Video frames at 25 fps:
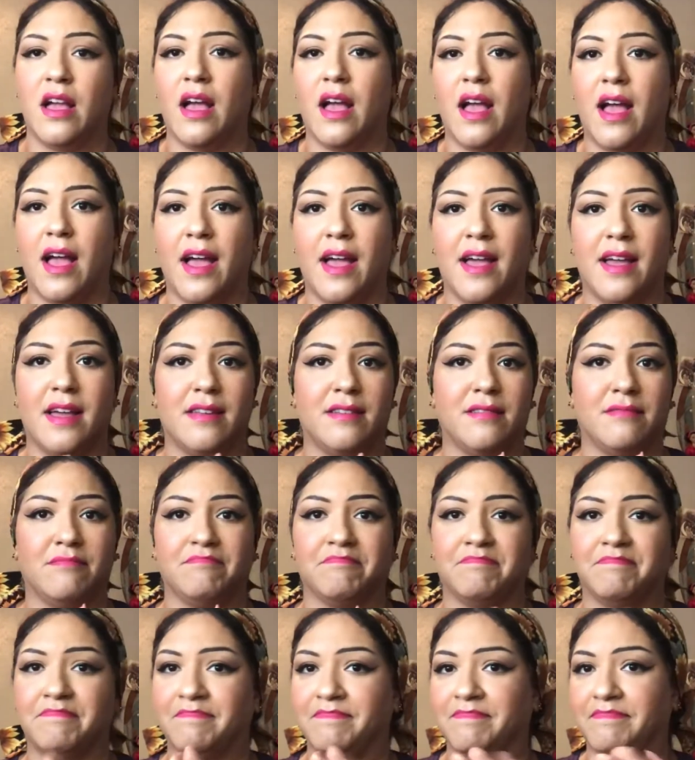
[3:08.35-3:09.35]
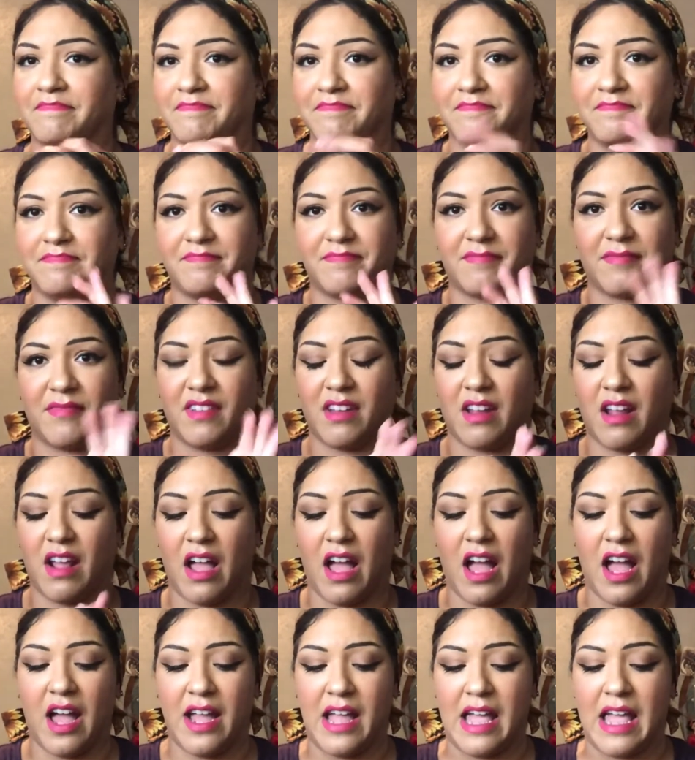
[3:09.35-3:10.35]
and
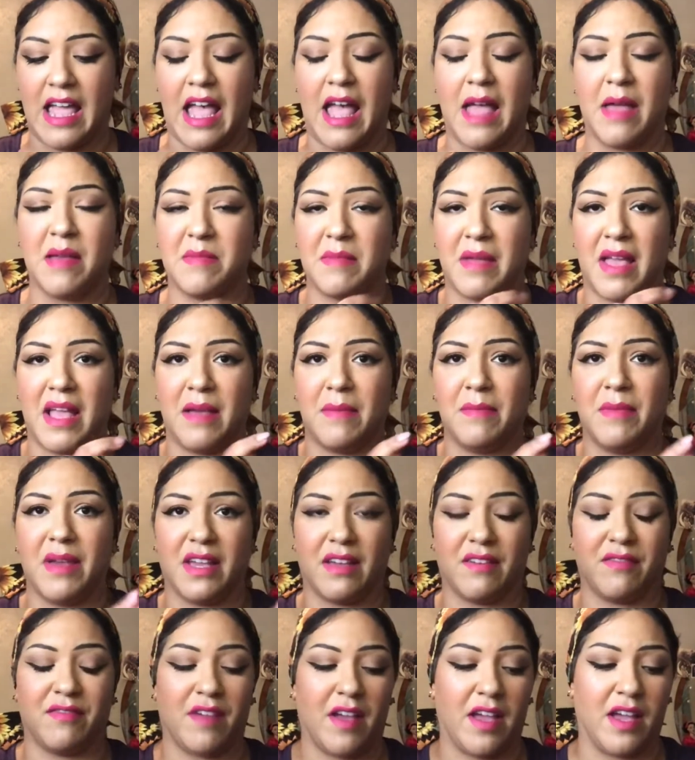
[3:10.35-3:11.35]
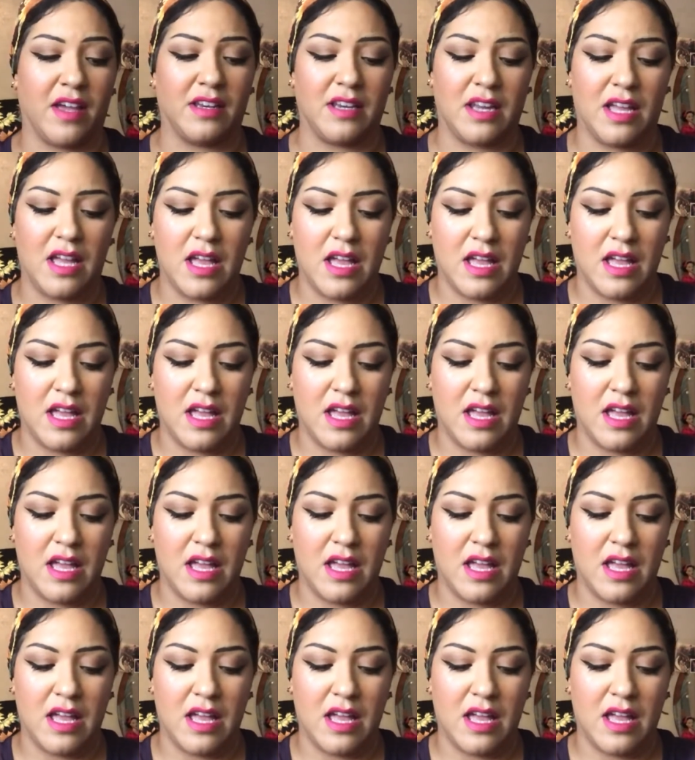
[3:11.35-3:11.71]
I am a big fan.